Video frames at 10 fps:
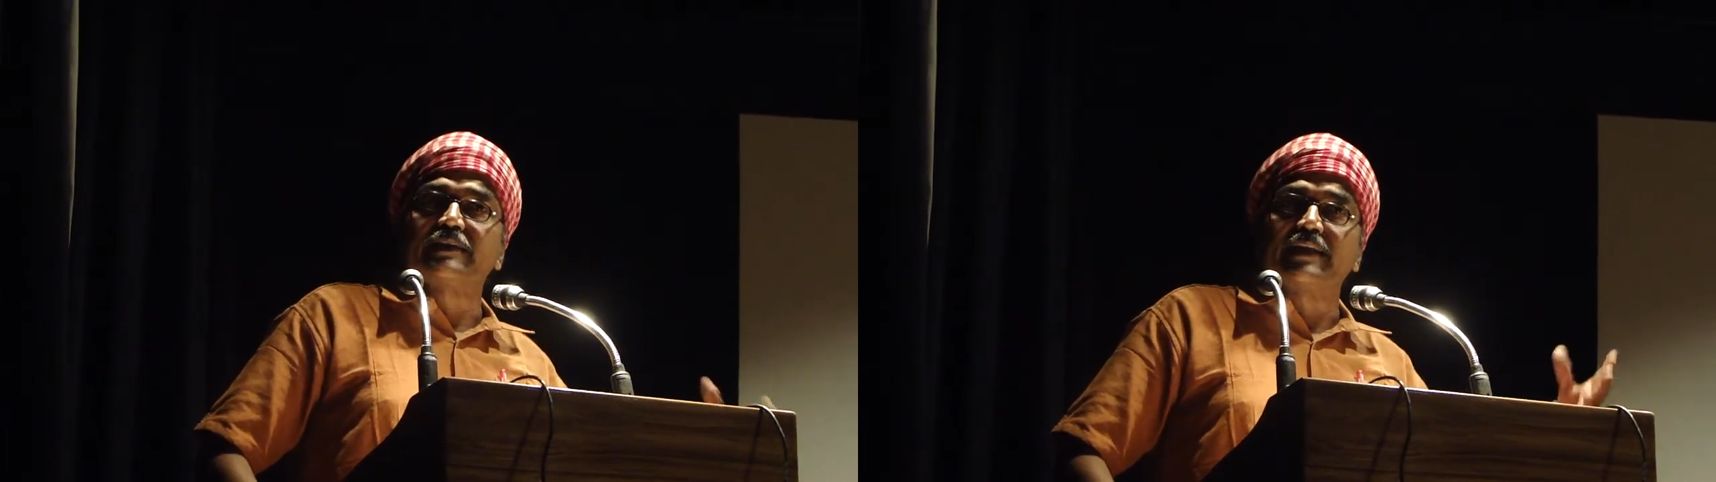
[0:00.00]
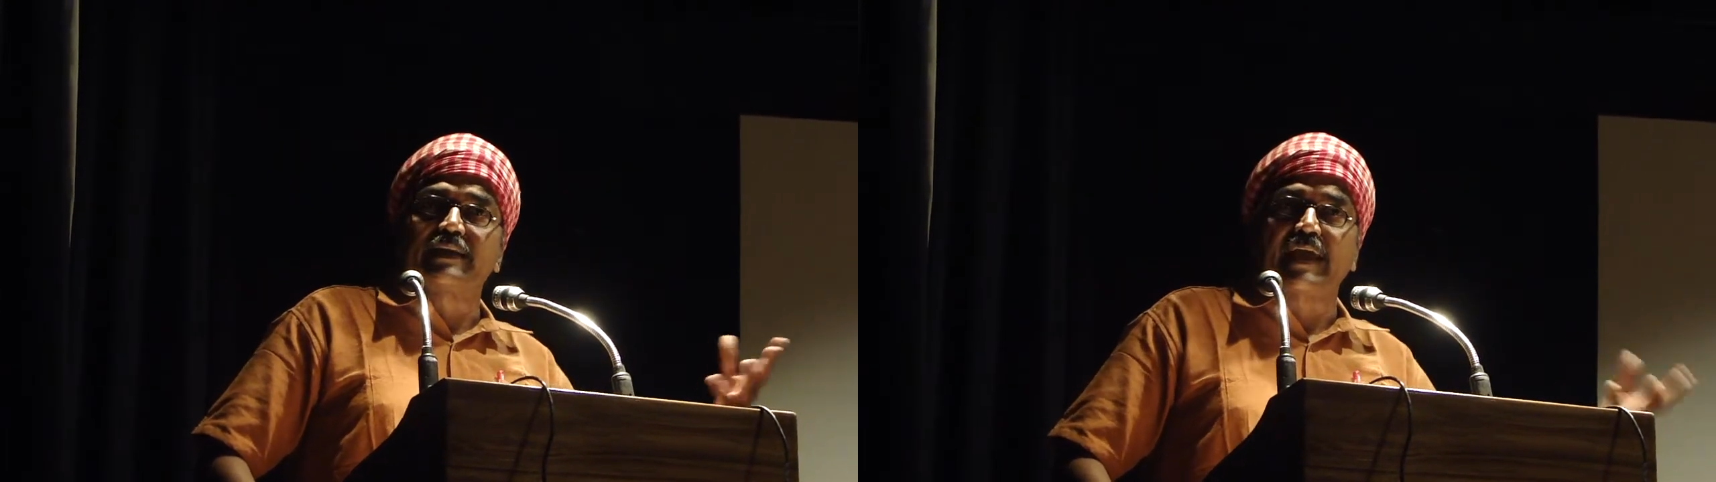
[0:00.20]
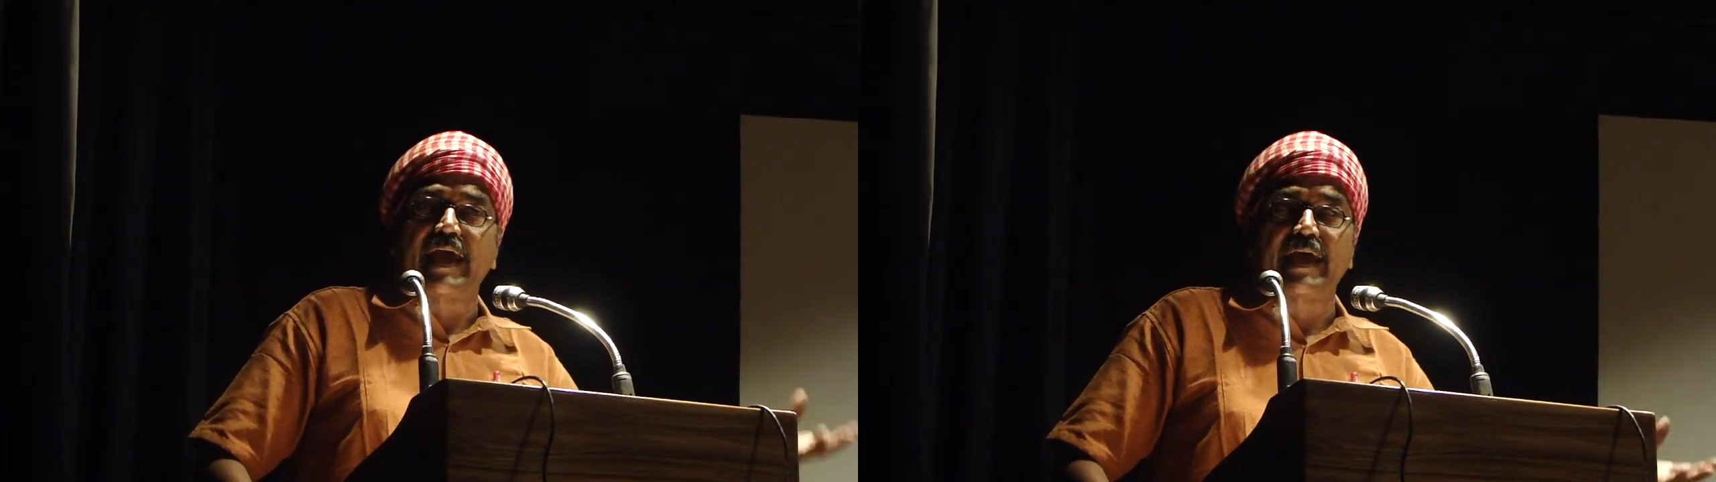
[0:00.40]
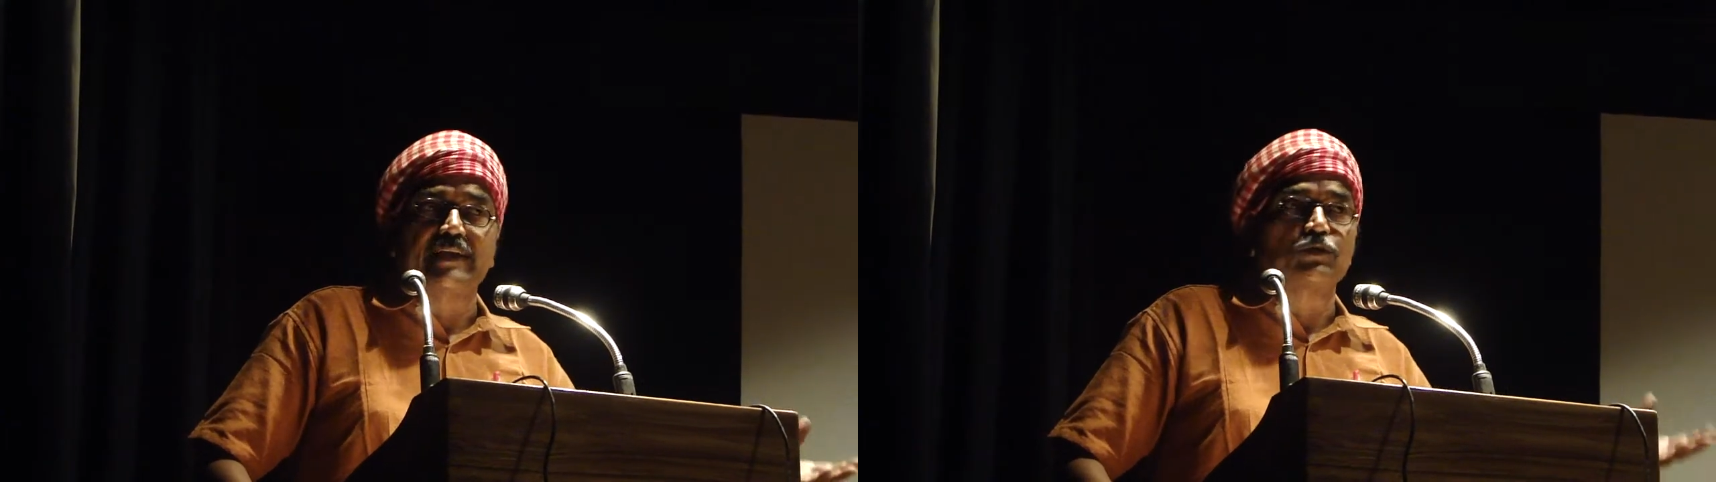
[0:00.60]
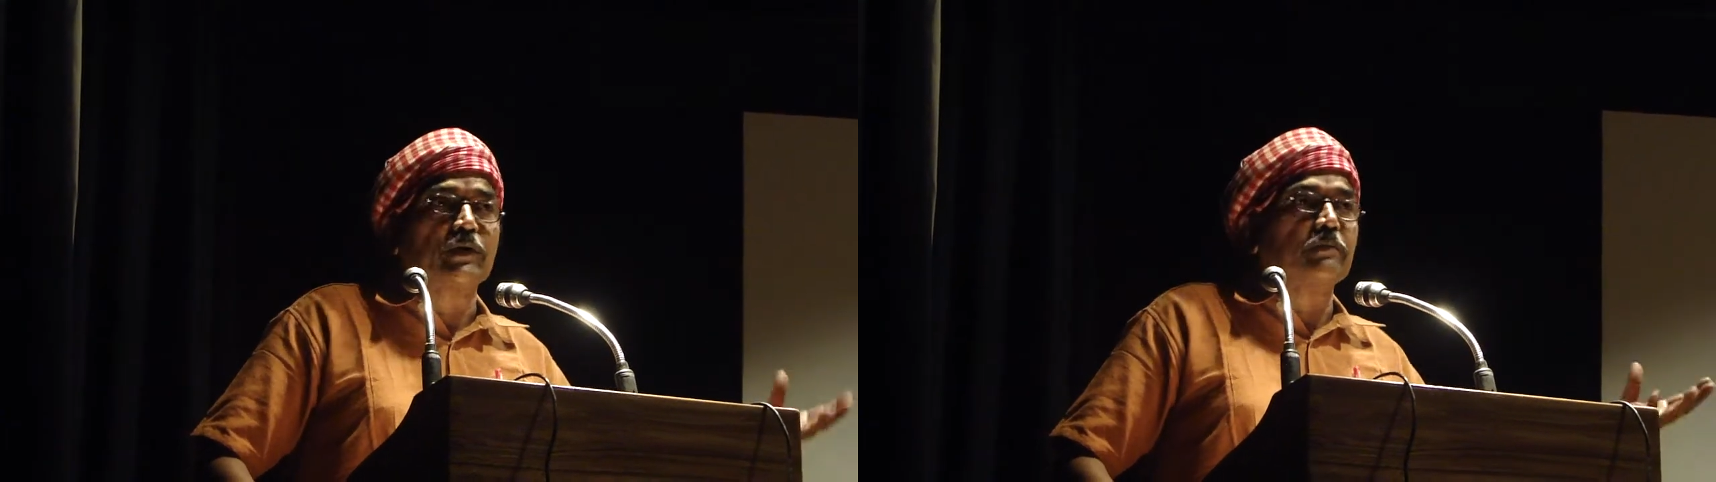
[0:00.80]
and the
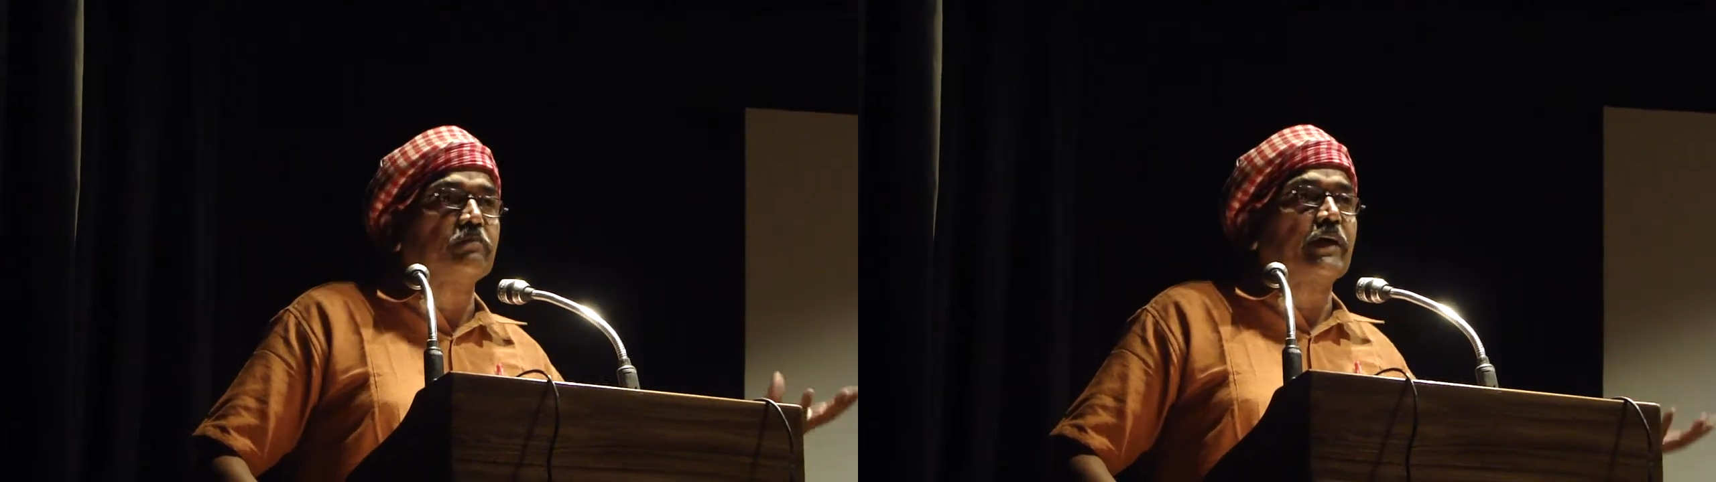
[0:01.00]
tanks were